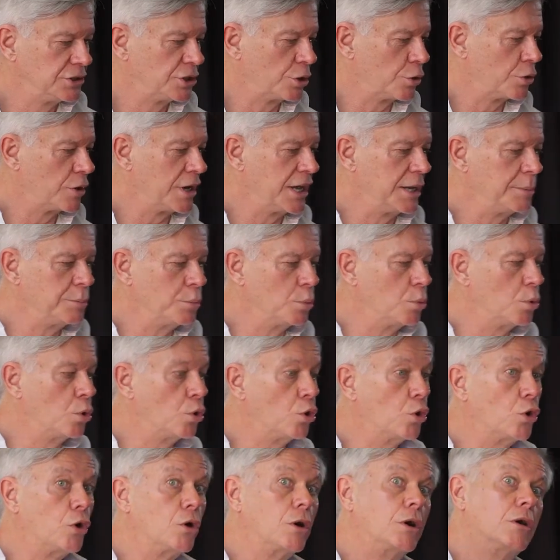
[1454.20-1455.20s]
create
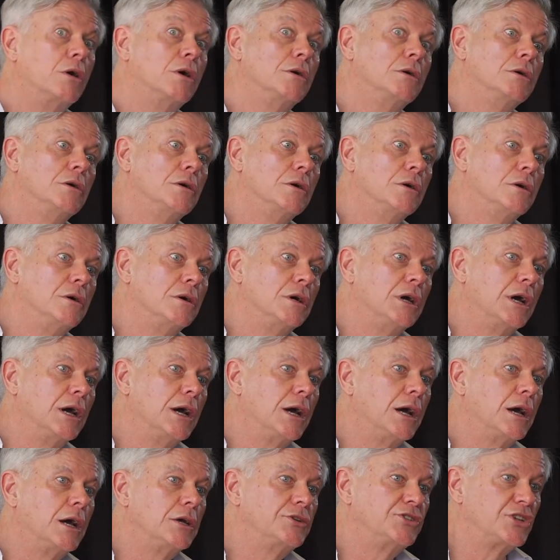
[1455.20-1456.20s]
more
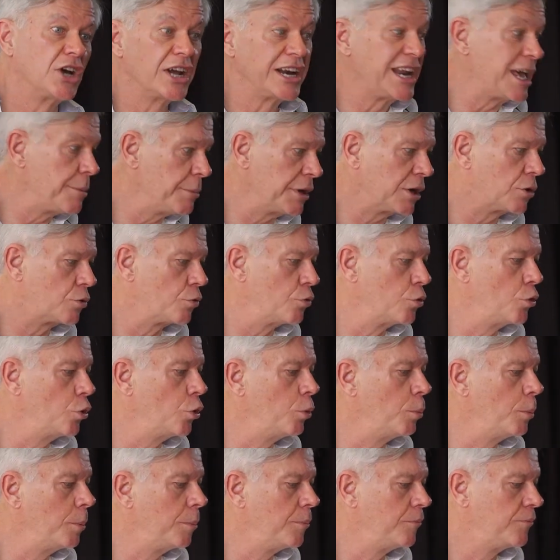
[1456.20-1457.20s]
dynamic
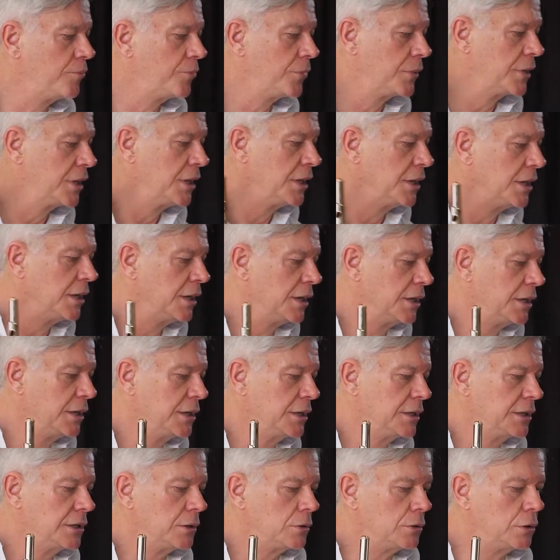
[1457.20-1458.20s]
room.
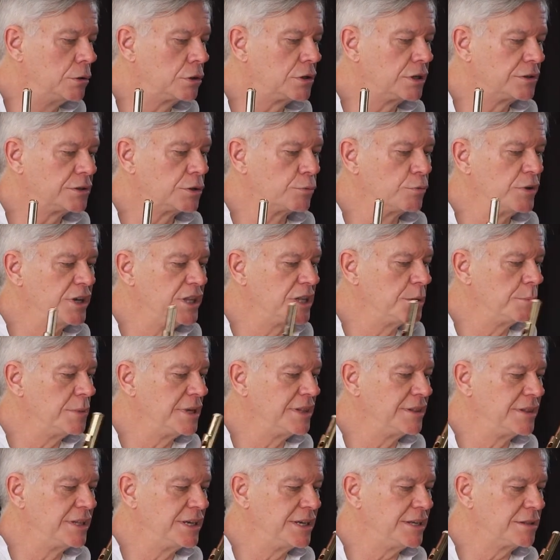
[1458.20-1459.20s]
Look at the rhythm
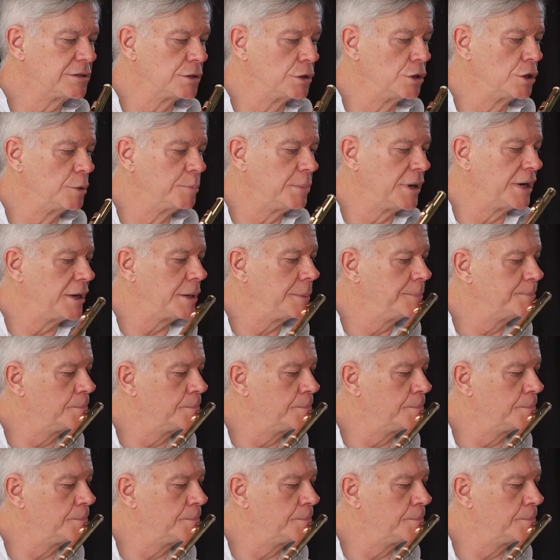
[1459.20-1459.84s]
in the third bar.